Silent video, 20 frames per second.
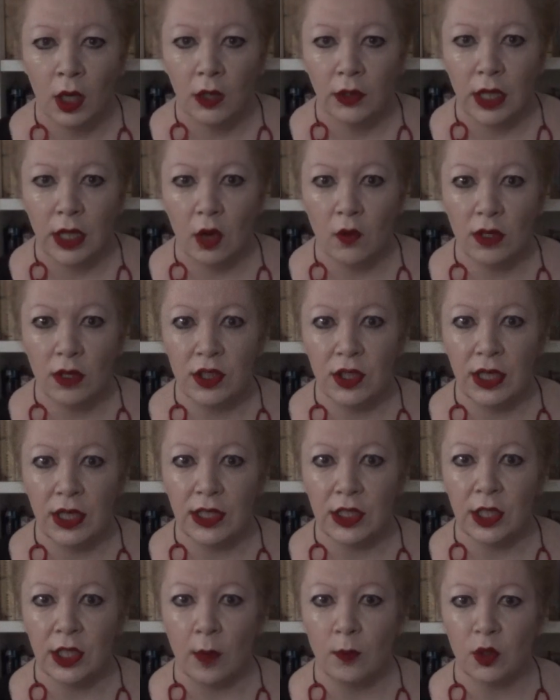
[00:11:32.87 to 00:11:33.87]
there is the
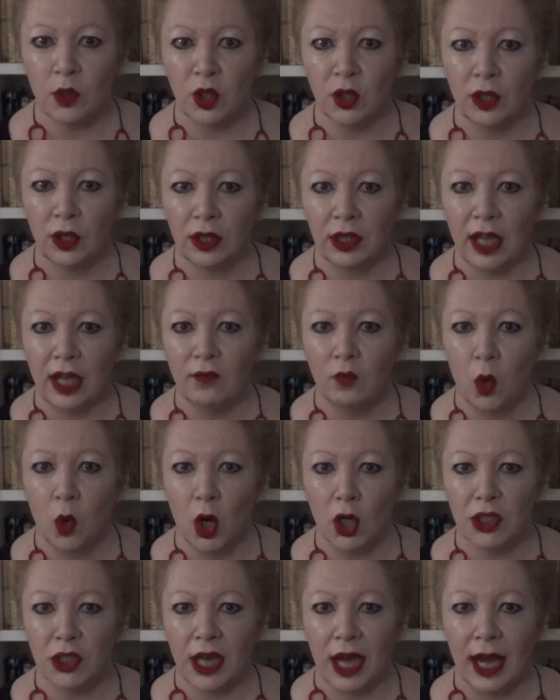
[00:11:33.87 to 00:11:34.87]
assumption that they've
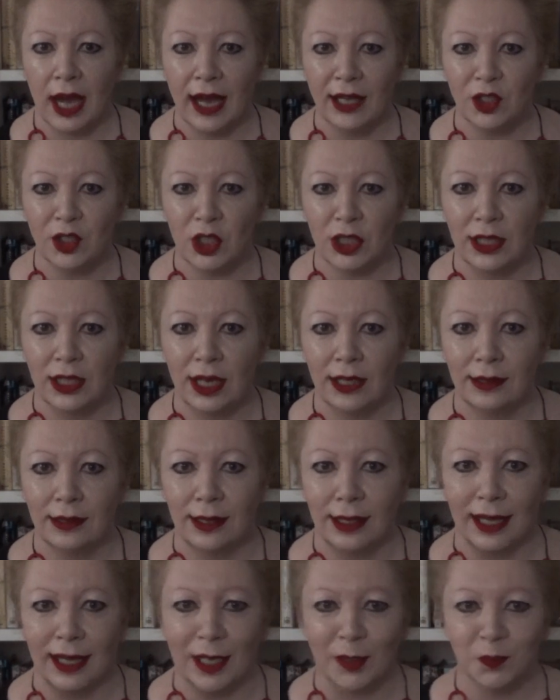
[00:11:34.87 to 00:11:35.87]
worked hard to get
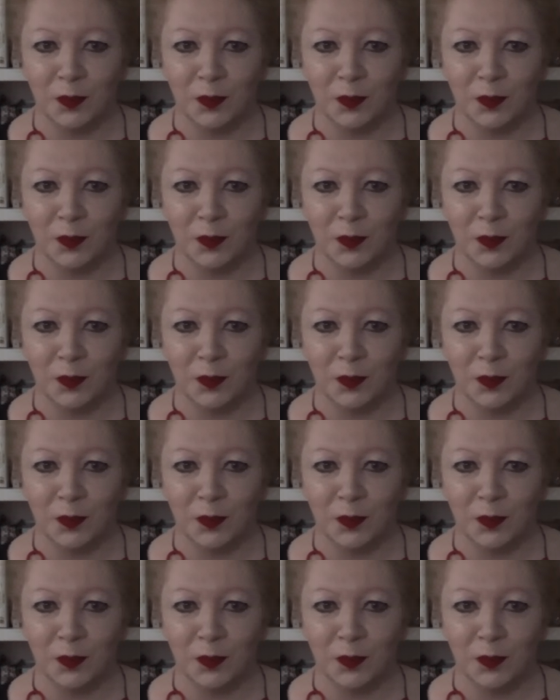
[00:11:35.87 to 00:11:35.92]
there.